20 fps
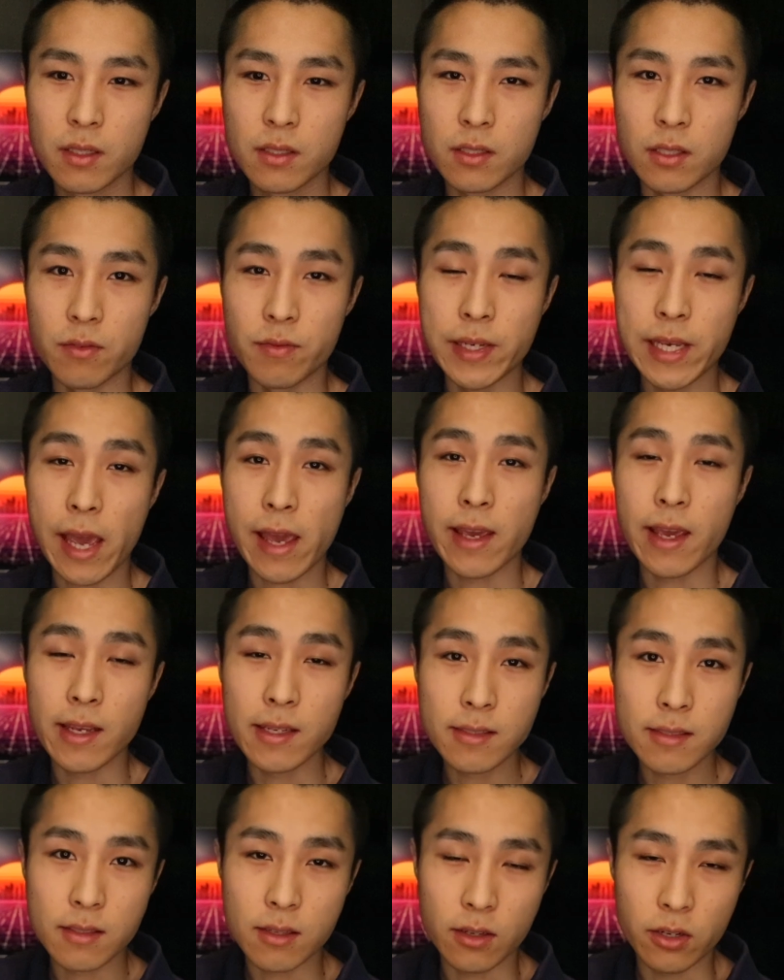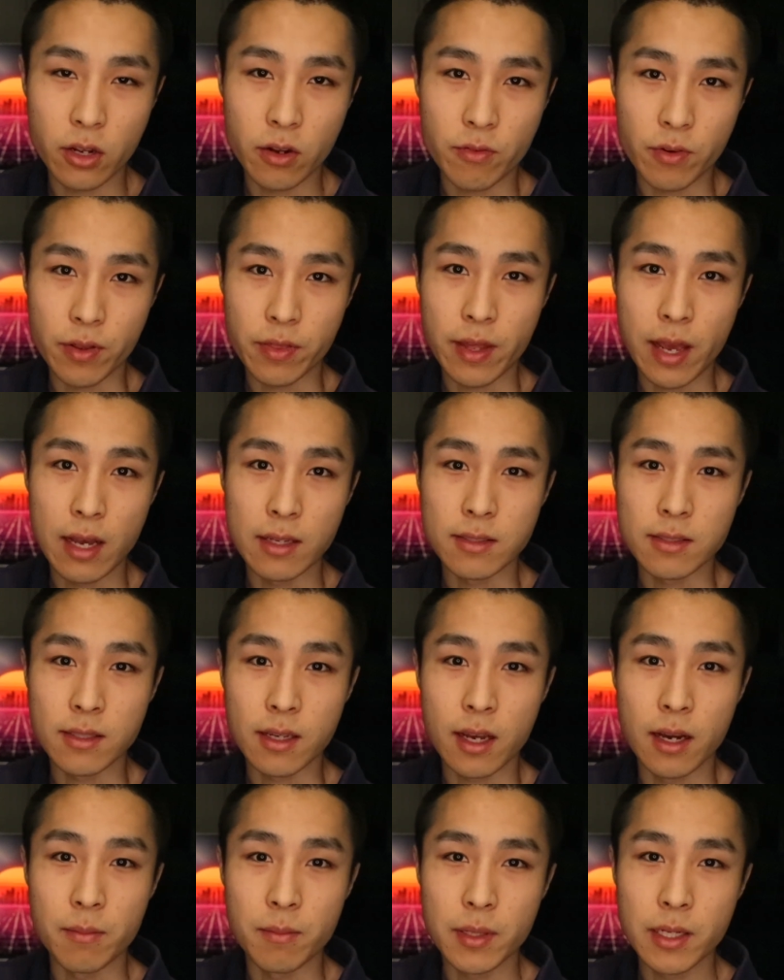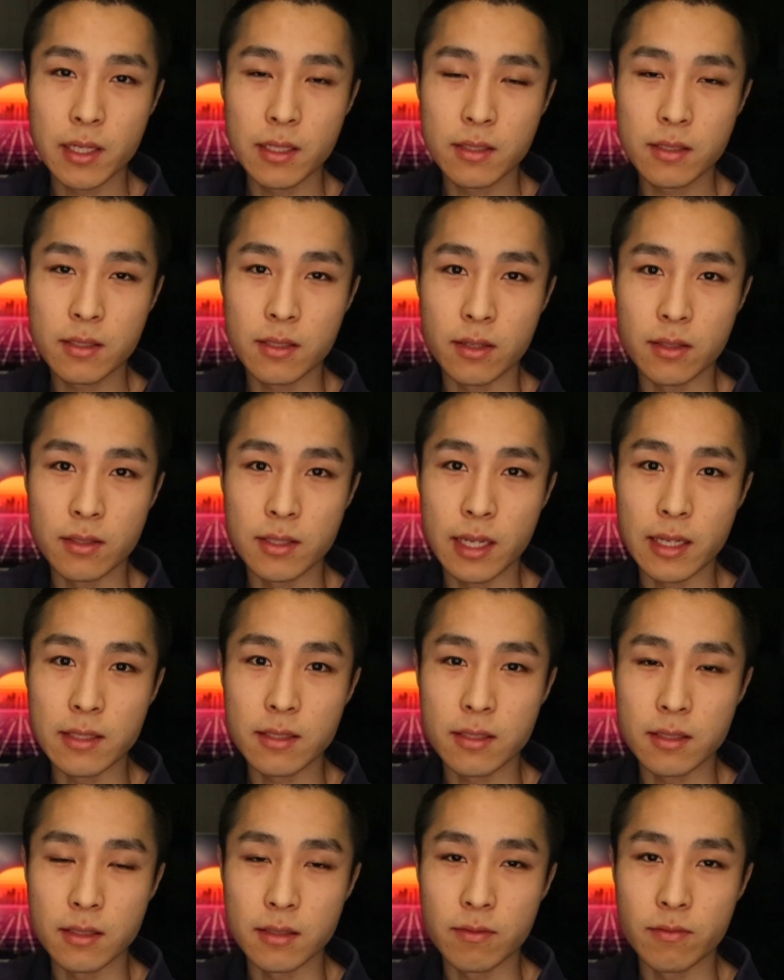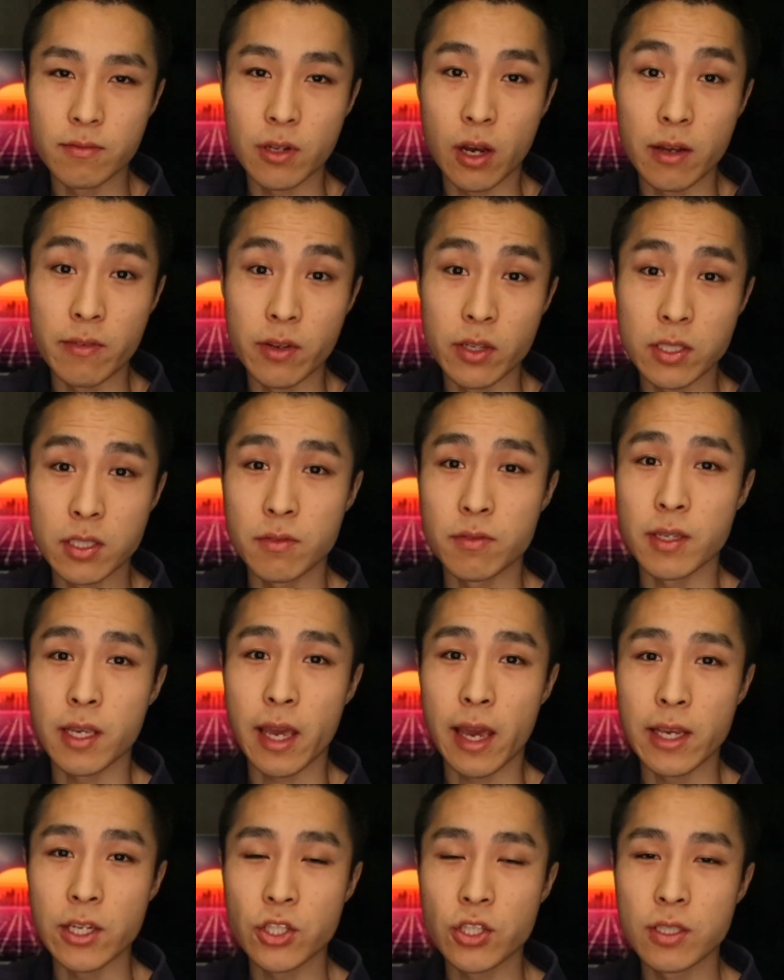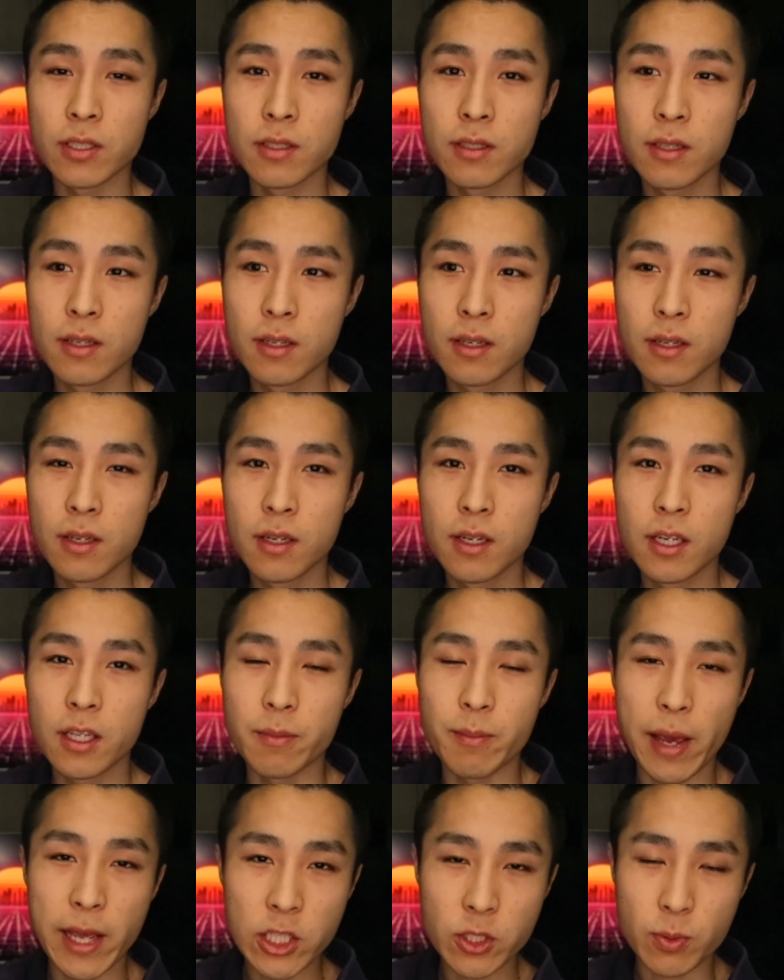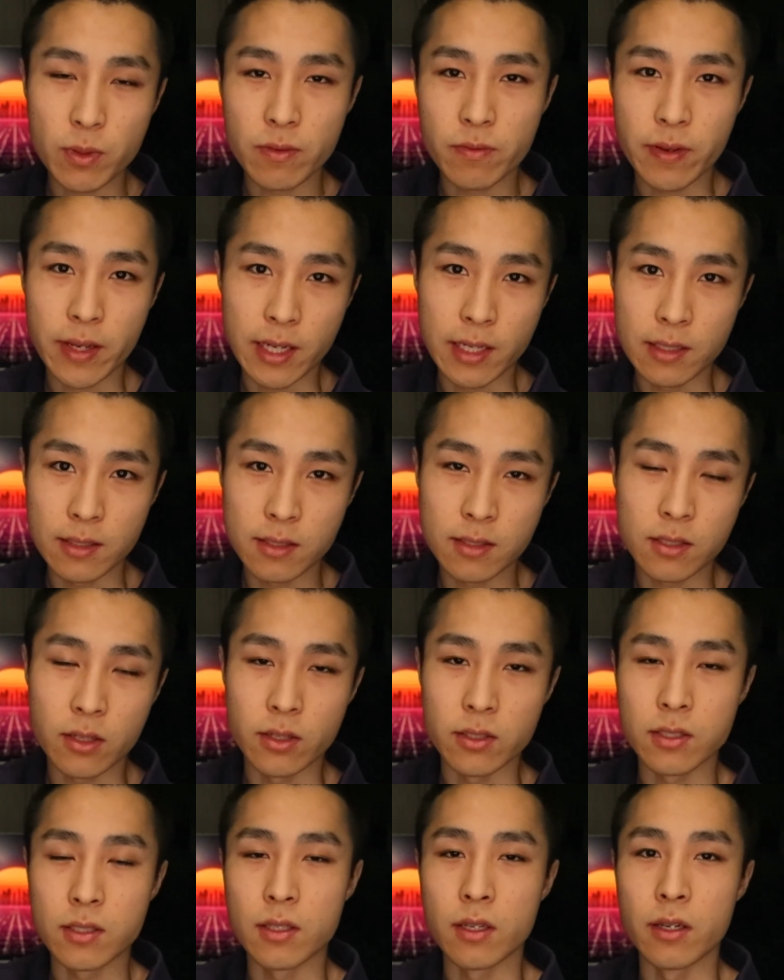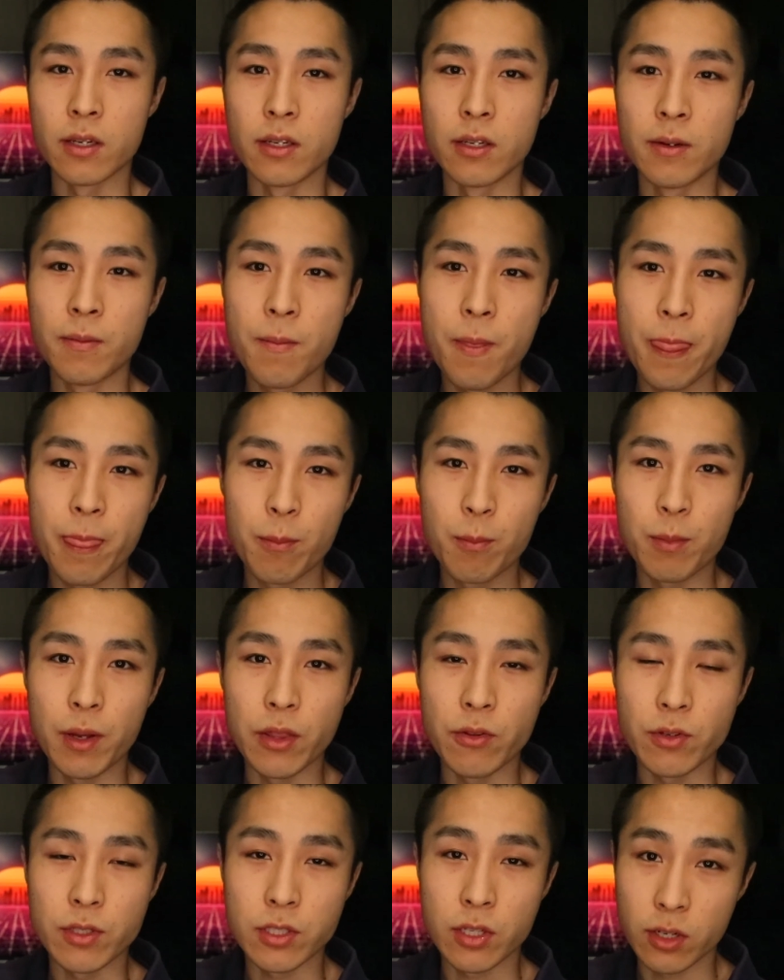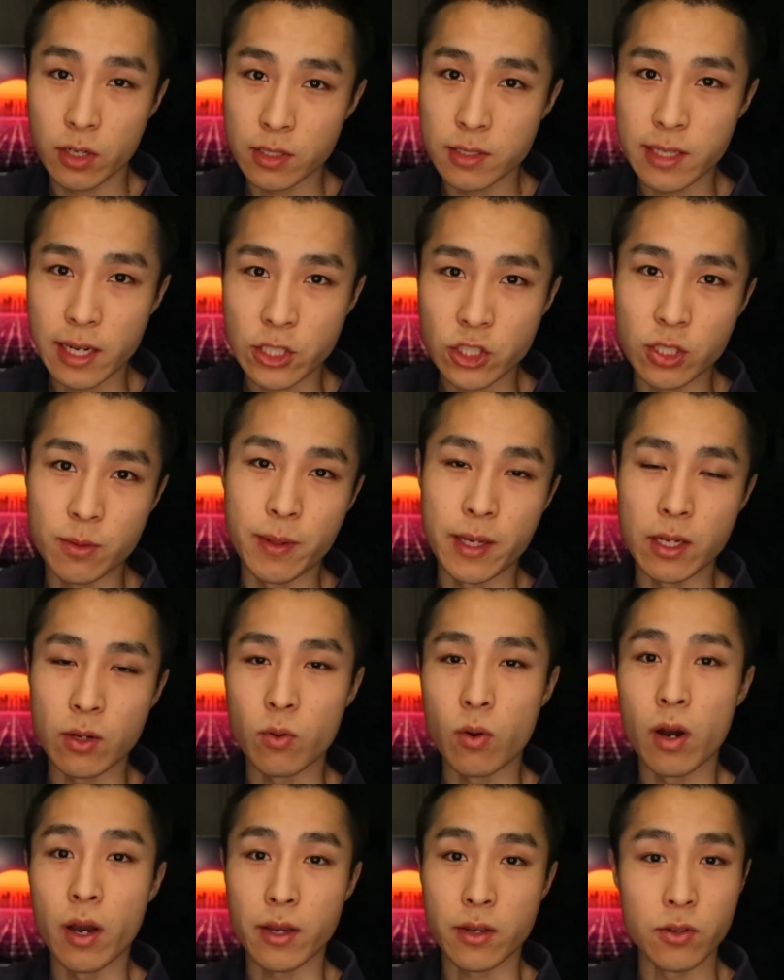So VAE's got over 1,000 companies, so decent diversification. The management fees so-so, but the return's actually been quite